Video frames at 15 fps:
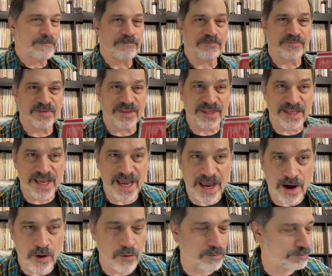
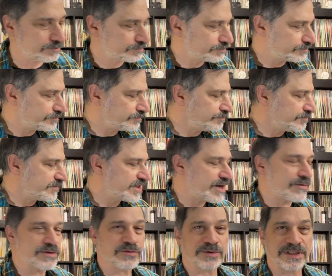Now,
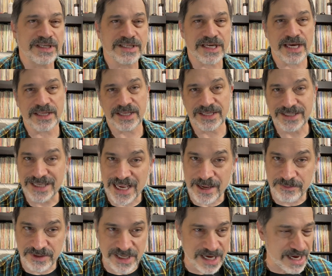that was released on the
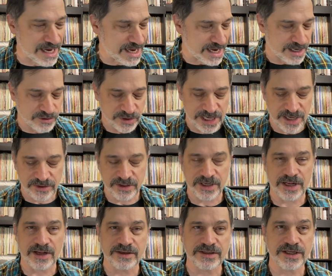same day as You Can't Do
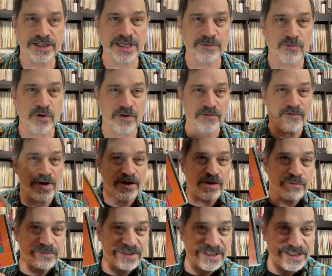That on Stage Anymore,
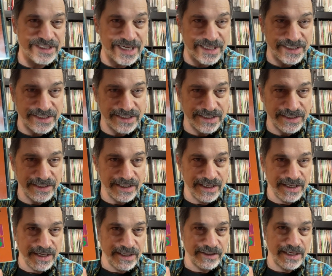Volume 6.
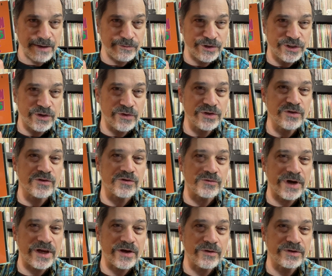Now, I'm showing you the
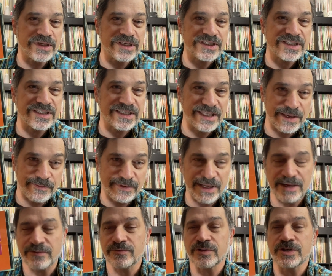Ryko disc
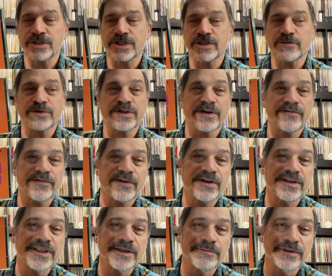slimline versions, which are
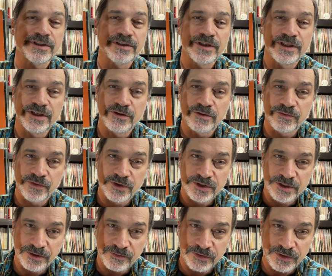very similar to the
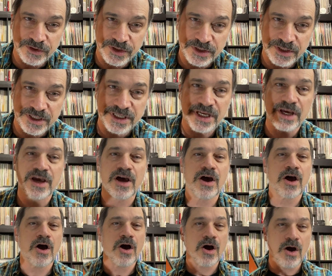Universal versions.
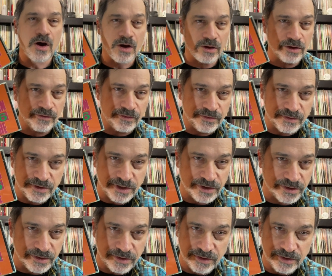All
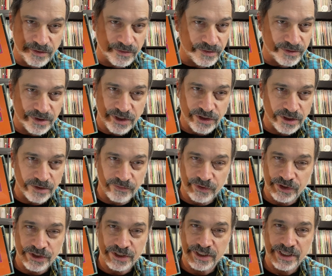digital
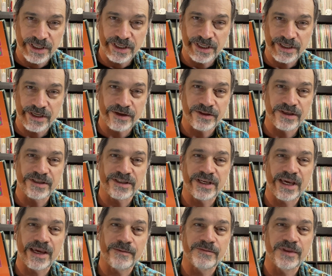versions of these are the
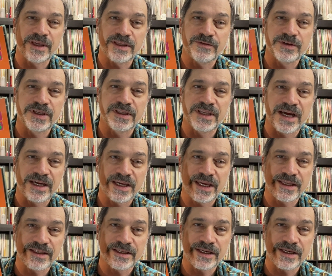same. They did not get